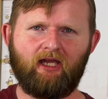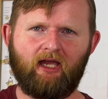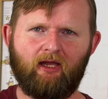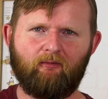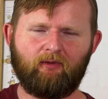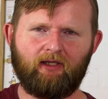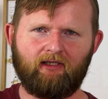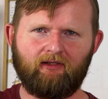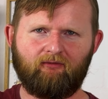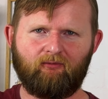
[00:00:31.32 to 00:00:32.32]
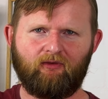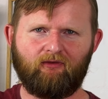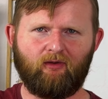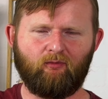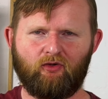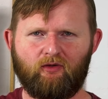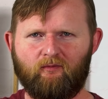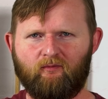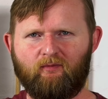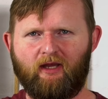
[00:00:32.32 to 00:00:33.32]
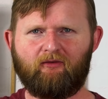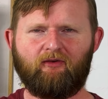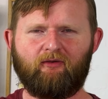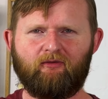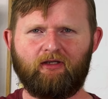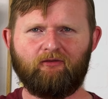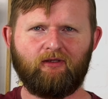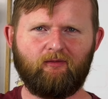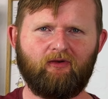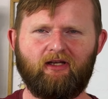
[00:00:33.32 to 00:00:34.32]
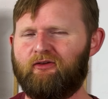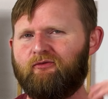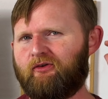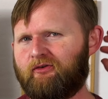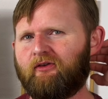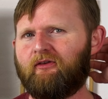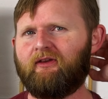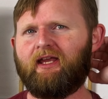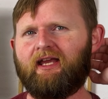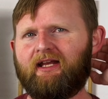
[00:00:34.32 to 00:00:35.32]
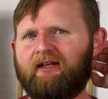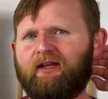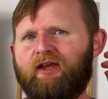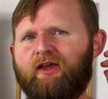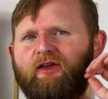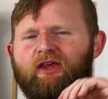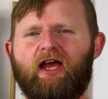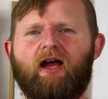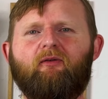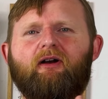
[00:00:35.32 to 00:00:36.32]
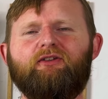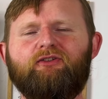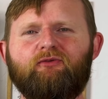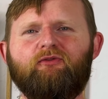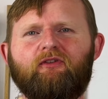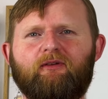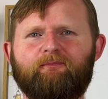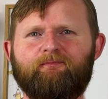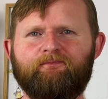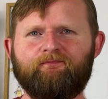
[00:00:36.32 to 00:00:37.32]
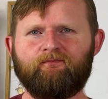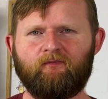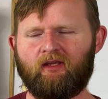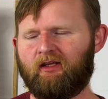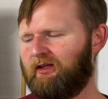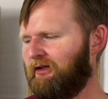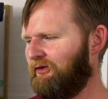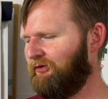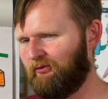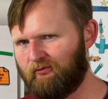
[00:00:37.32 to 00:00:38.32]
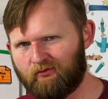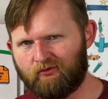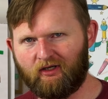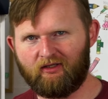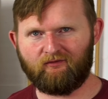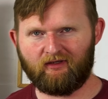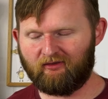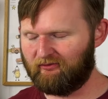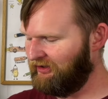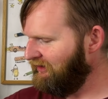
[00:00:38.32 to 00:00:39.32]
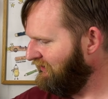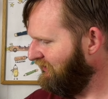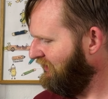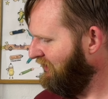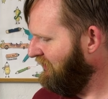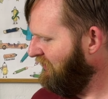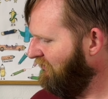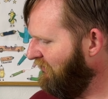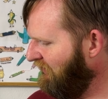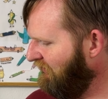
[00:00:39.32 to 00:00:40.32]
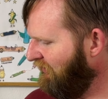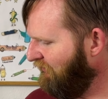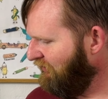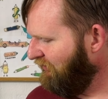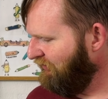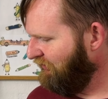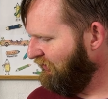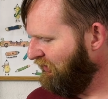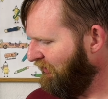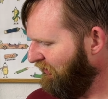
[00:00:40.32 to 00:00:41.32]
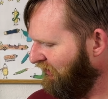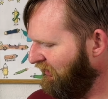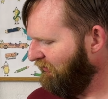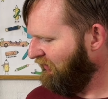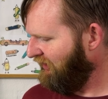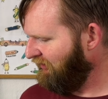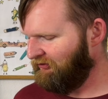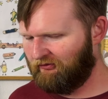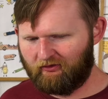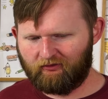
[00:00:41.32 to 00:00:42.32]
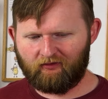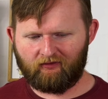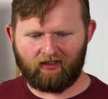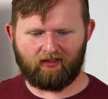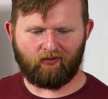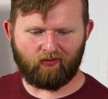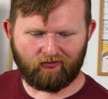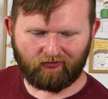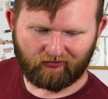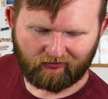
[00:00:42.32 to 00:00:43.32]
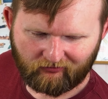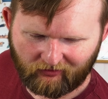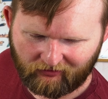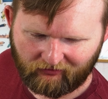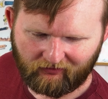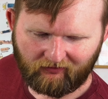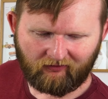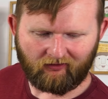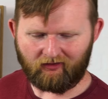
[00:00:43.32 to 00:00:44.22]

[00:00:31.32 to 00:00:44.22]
a playlist with some background into liberating structures and how I use them. So today's video is based, of course, on liberating structures and also on this